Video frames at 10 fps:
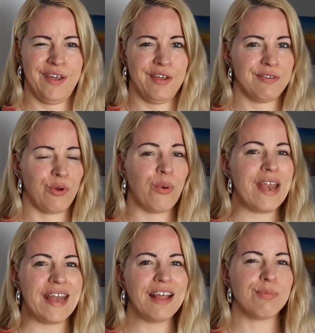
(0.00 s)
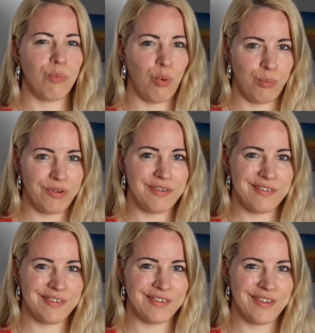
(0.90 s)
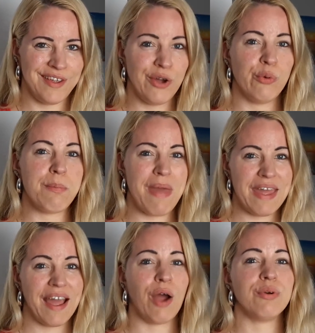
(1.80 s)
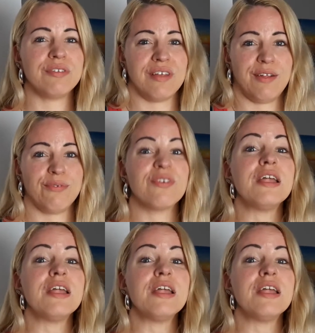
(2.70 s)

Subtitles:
So in that moment, we make ourselves